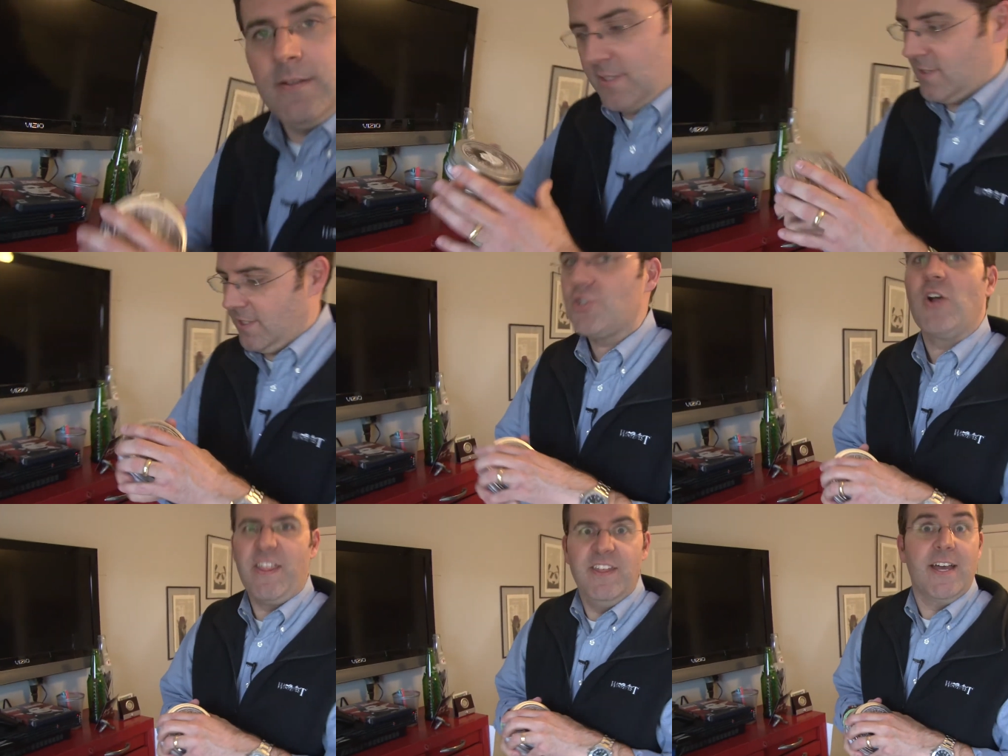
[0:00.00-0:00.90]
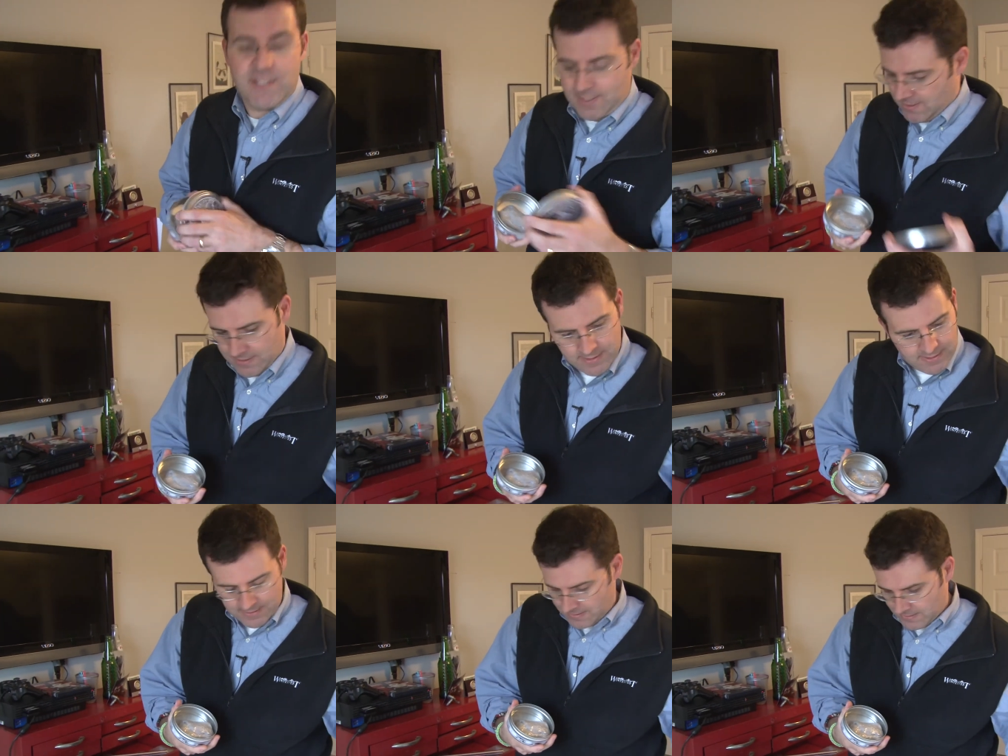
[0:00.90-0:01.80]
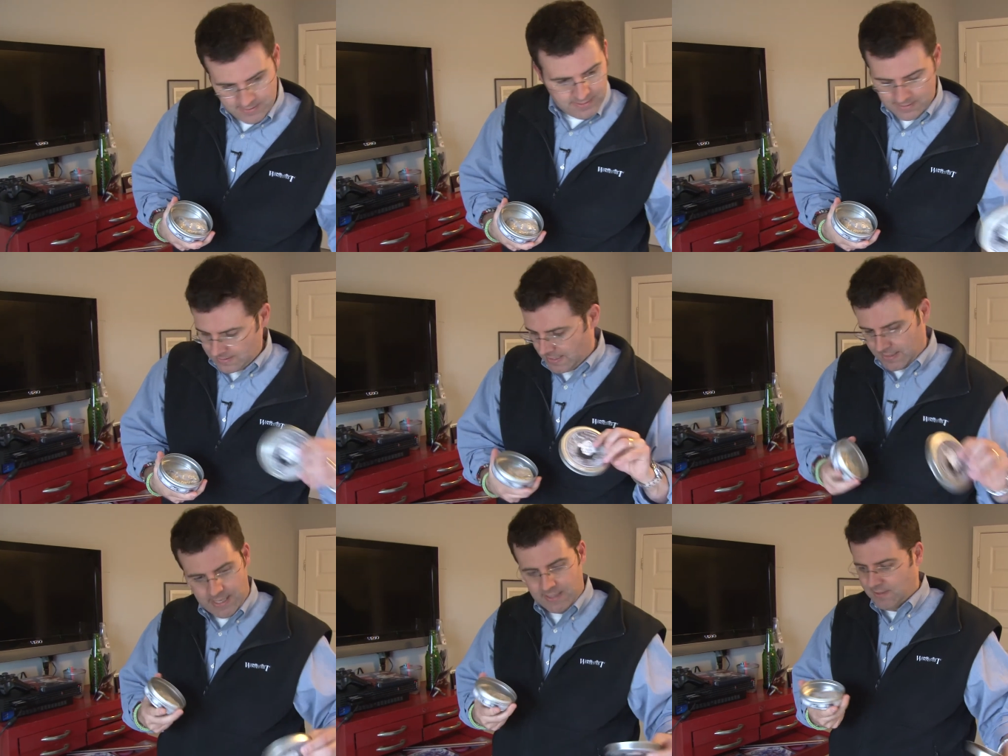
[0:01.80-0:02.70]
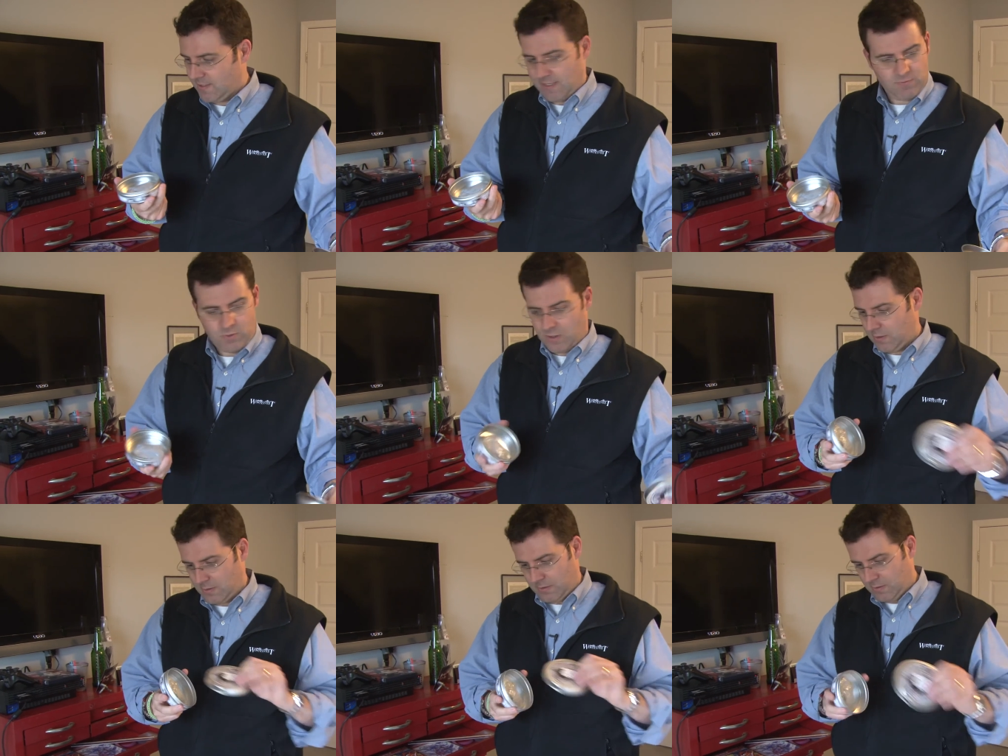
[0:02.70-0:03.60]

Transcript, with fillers: Let's, let's try this. How does this stuff work?